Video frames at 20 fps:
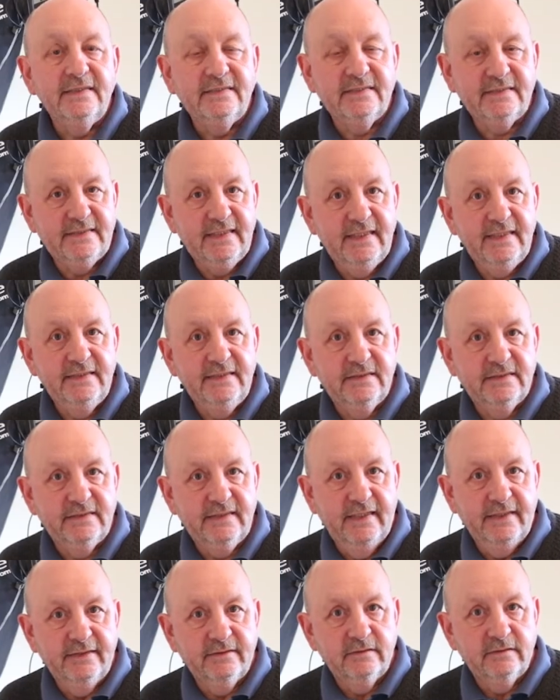stays
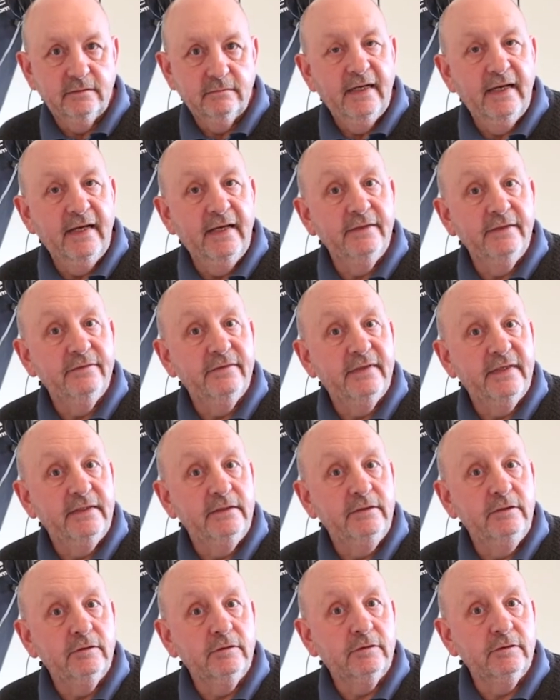set. And
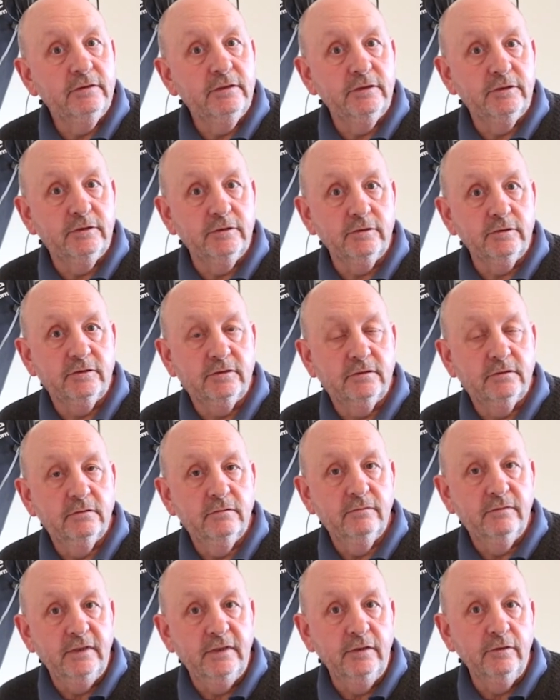then you can
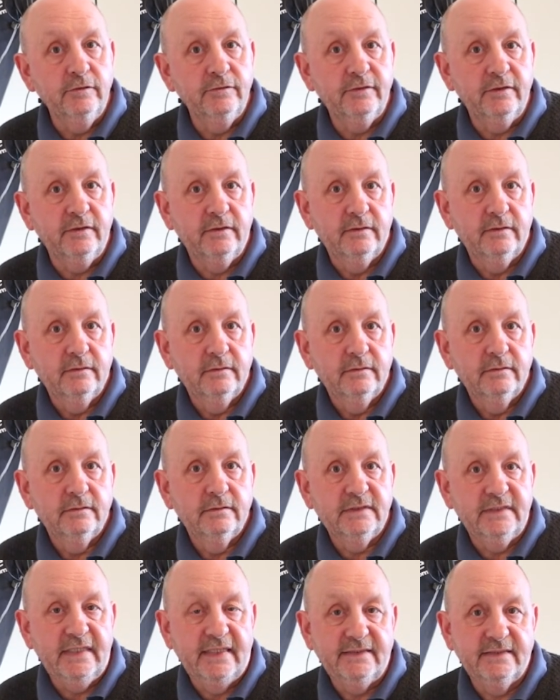adjust the other
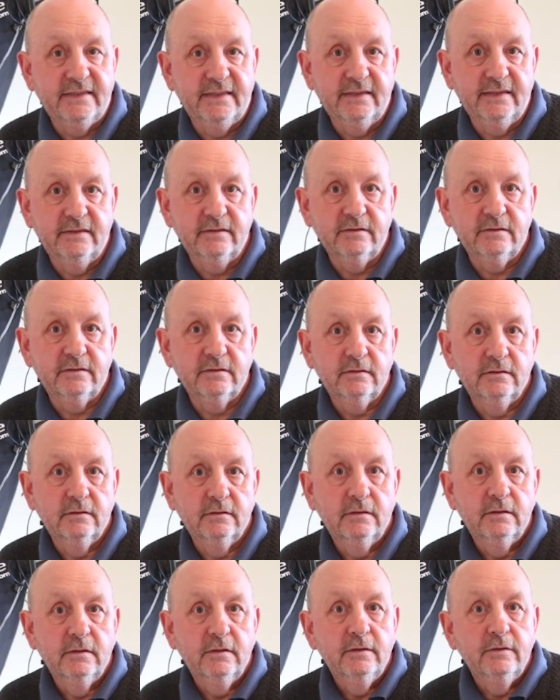settings
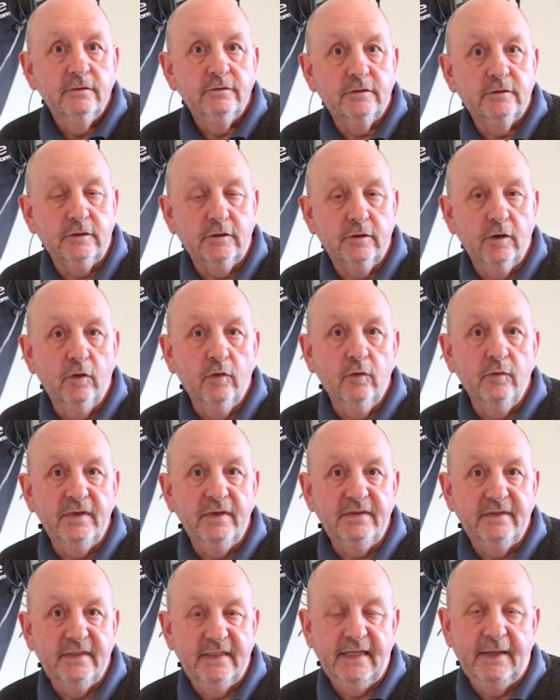to go
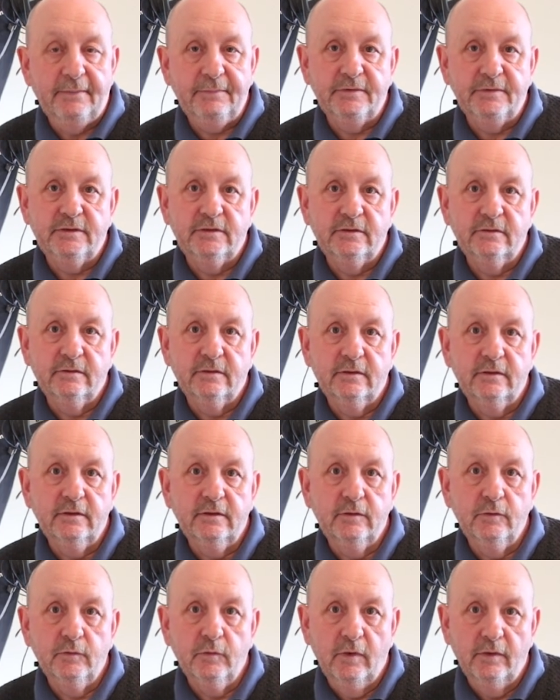with the aperture that
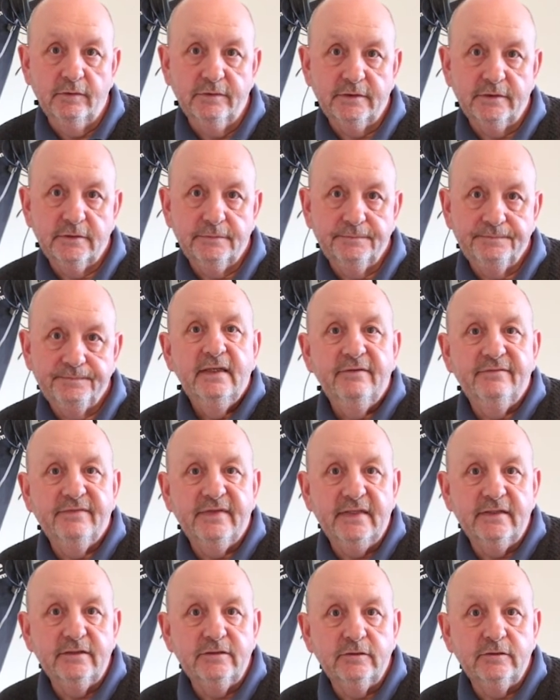you want. If
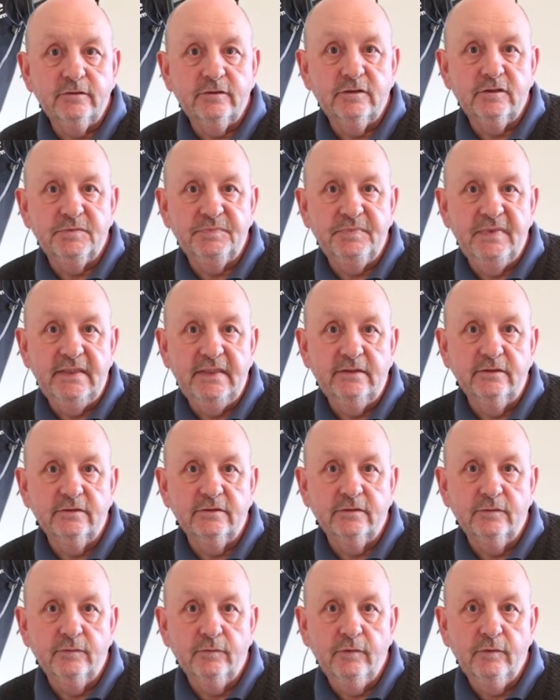that shutter speed
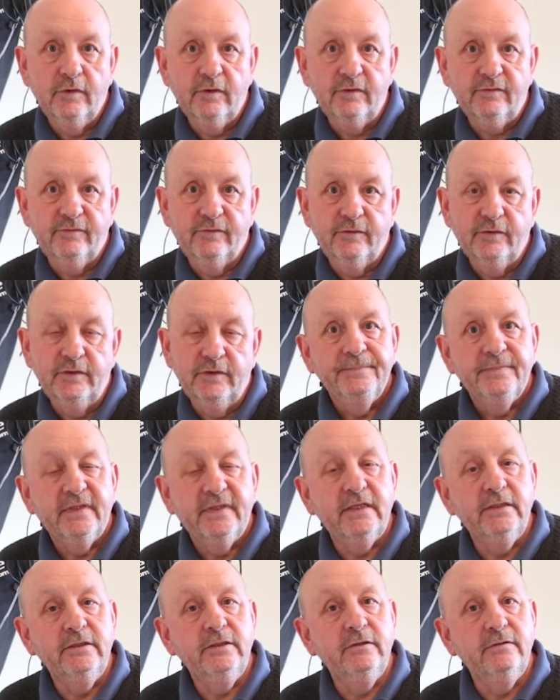doesn't work for you,
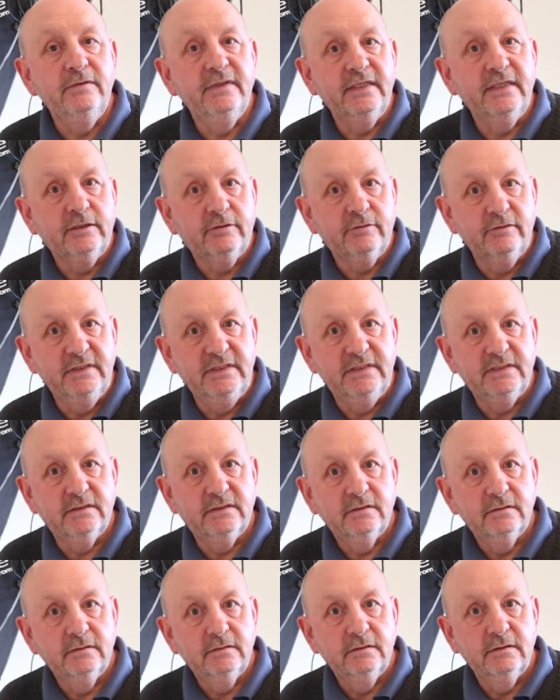then you
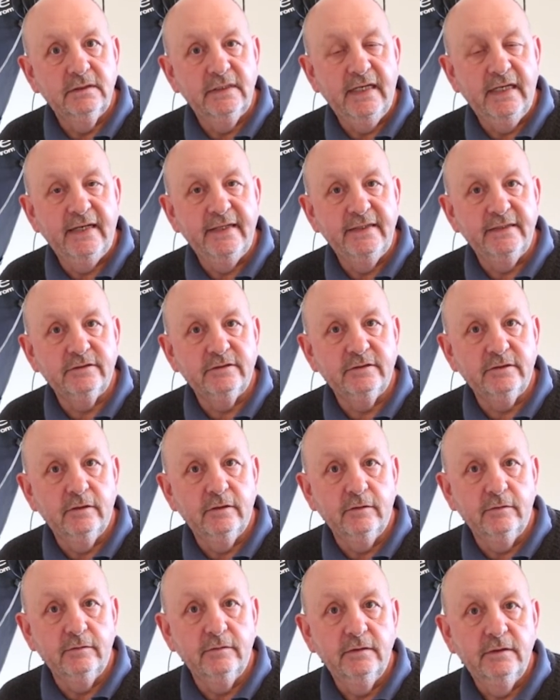increase the
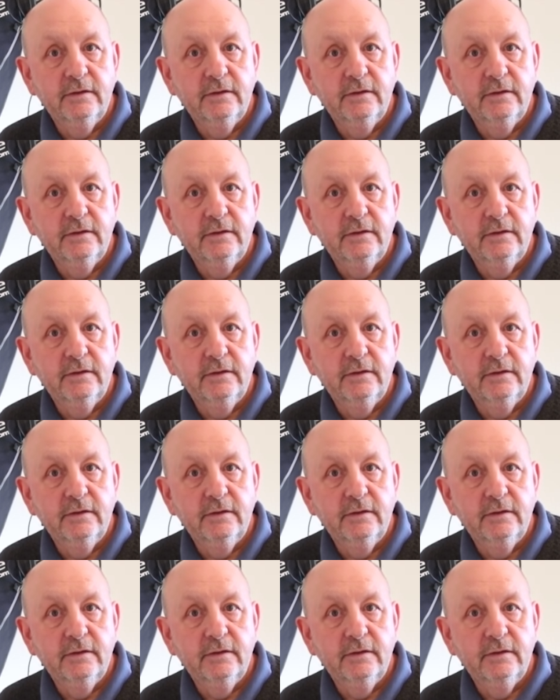ISO